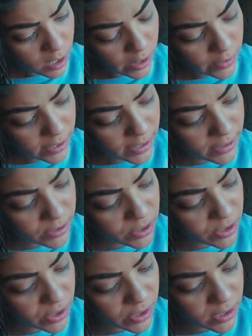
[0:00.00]
How to
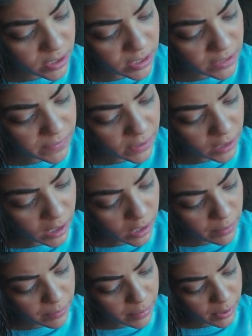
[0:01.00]
insert the Diva
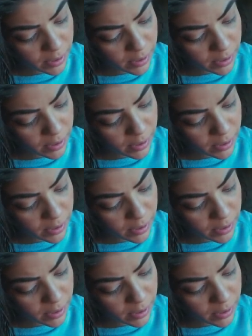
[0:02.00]
cup.